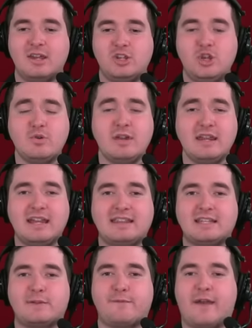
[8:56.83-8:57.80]
You can get
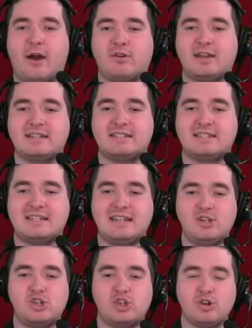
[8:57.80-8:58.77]
this Falcons
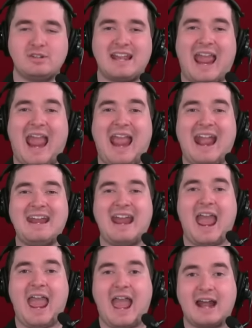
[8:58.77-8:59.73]
t-shirt and
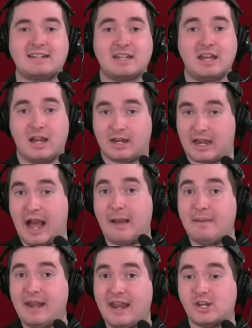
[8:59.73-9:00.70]
hat
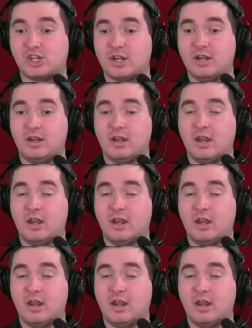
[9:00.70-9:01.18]
combination